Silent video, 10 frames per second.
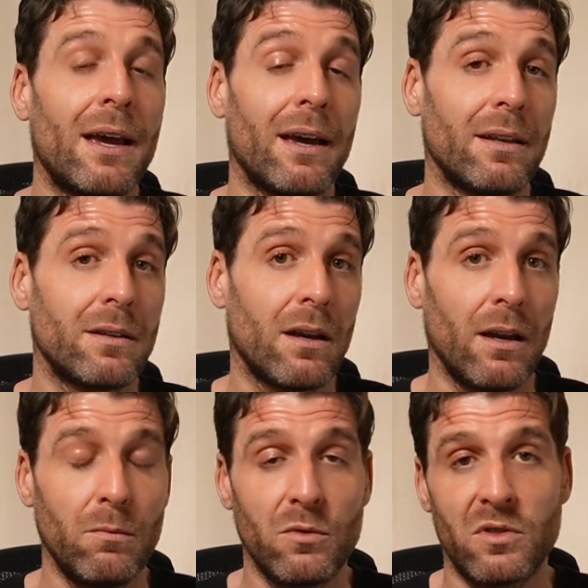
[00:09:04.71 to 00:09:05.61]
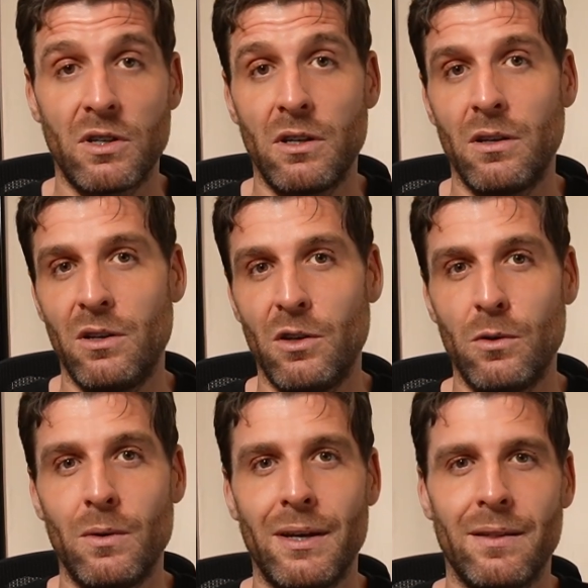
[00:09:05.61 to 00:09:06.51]
and I will see
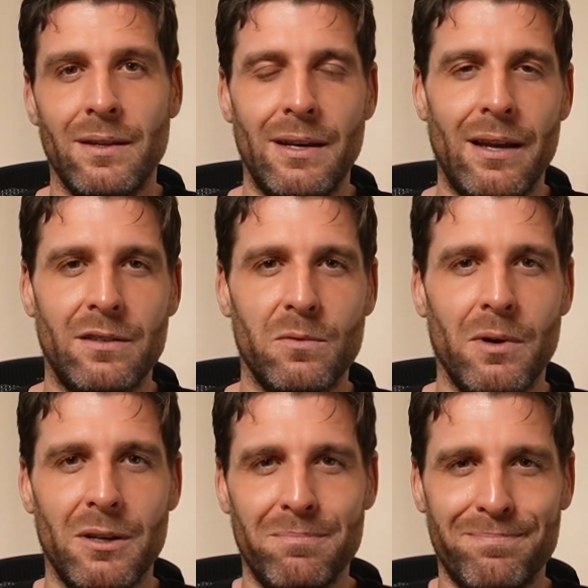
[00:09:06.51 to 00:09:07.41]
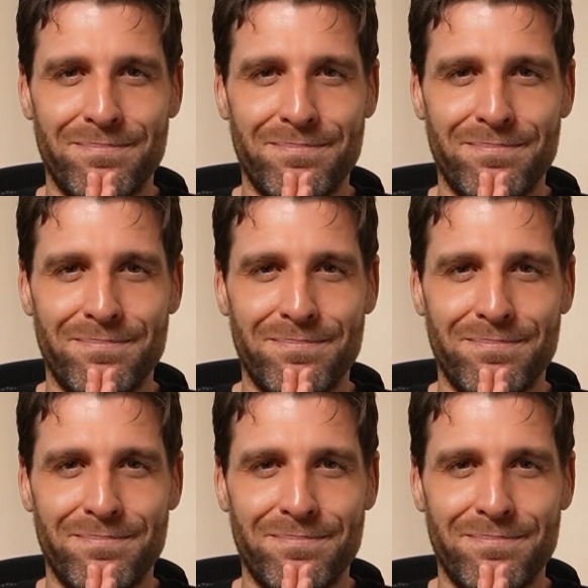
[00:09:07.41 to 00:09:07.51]
you in the next one.